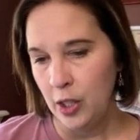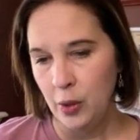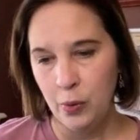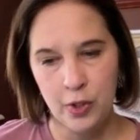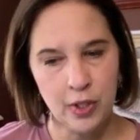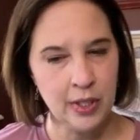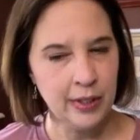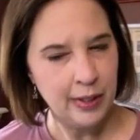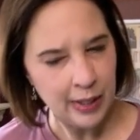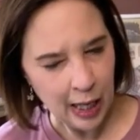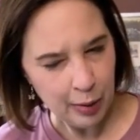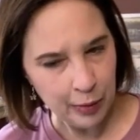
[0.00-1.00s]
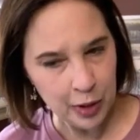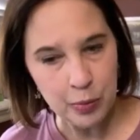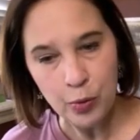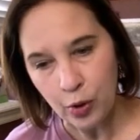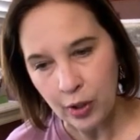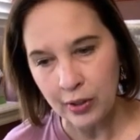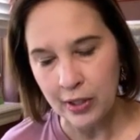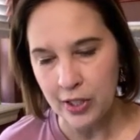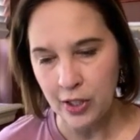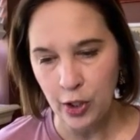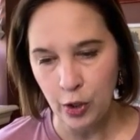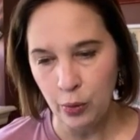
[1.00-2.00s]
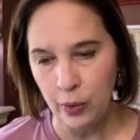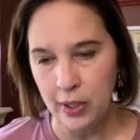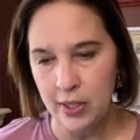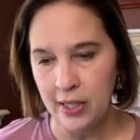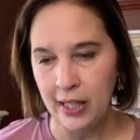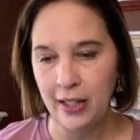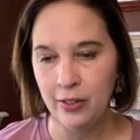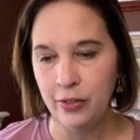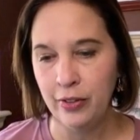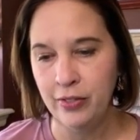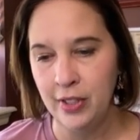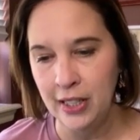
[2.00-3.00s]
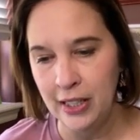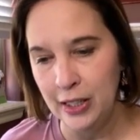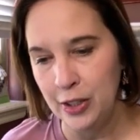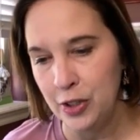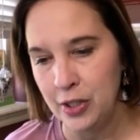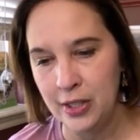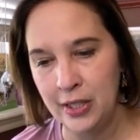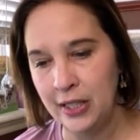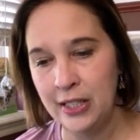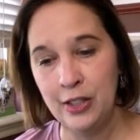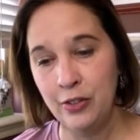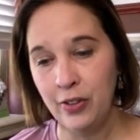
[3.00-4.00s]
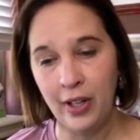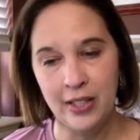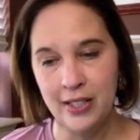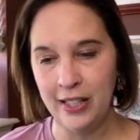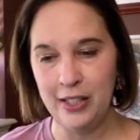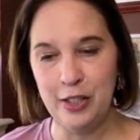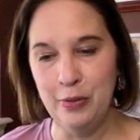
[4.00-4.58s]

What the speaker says: Which isn't that much more. It's, you know, what is that? 65 cents